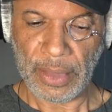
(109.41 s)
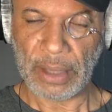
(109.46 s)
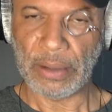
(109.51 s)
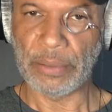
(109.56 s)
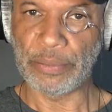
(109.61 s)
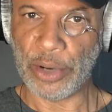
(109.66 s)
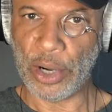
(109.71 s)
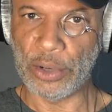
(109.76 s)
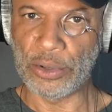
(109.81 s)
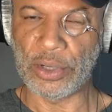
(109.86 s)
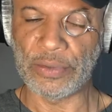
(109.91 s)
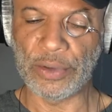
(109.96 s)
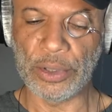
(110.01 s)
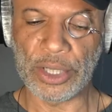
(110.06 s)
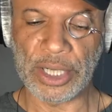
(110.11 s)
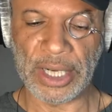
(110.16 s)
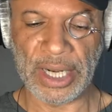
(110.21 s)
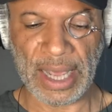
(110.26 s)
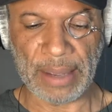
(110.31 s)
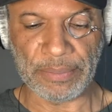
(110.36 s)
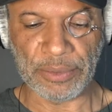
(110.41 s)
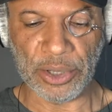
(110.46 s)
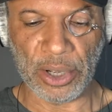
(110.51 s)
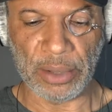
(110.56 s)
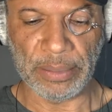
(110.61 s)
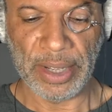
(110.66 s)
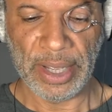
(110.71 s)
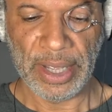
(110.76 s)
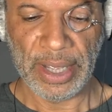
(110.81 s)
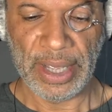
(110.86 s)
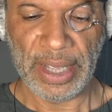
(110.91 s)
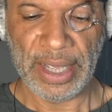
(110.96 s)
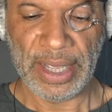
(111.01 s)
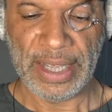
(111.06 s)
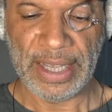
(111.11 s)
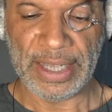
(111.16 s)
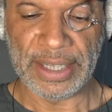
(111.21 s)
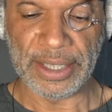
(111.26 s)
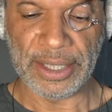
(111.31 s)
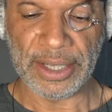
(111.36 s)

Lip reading: The pros of using a laptop is